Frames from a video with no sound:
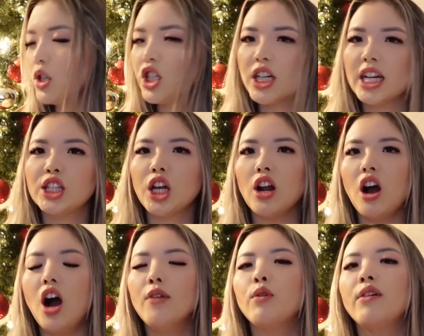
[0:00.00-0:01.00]
one should I start
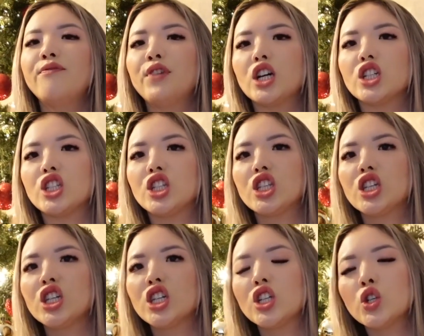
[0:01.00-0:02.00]
off with
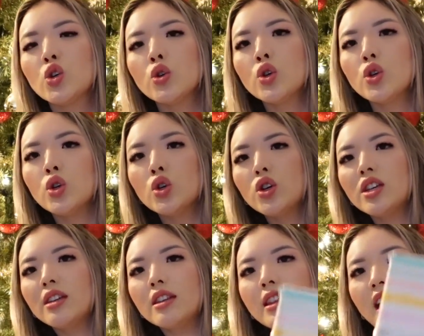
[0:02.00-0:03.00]

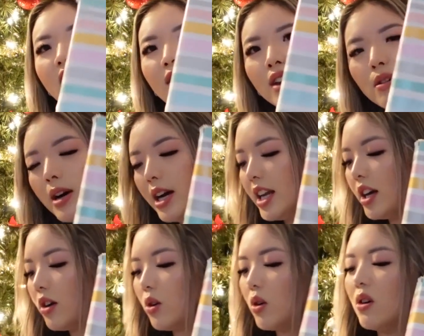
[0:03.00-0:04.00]
first? The heavy
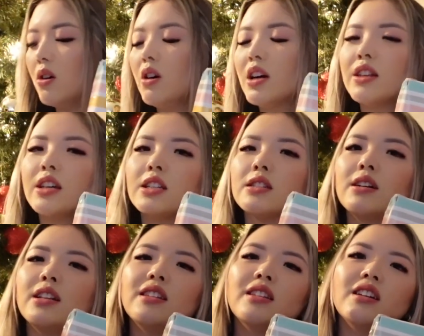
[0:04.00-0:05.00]
one or this one?